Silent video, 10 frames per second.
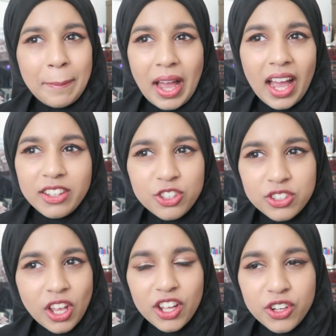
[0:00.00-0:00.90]
But
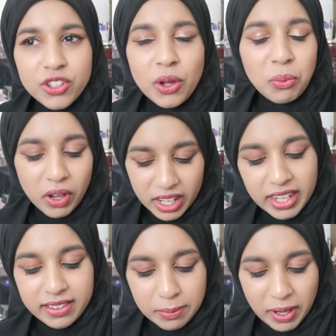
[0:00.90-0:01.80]
I don't know what it
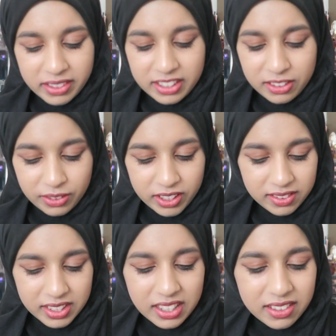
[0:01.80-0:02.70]
is about these
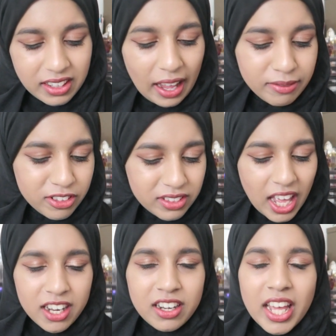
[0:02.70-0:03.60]
concealers that I'm just
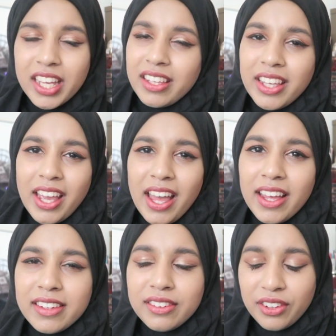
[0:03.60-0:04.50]
kind of like,
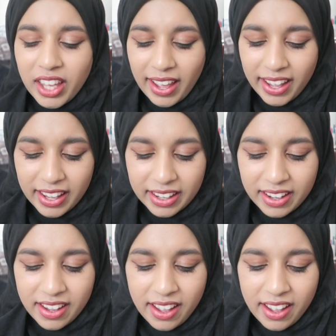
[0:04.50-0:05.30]
yeah, it's okay.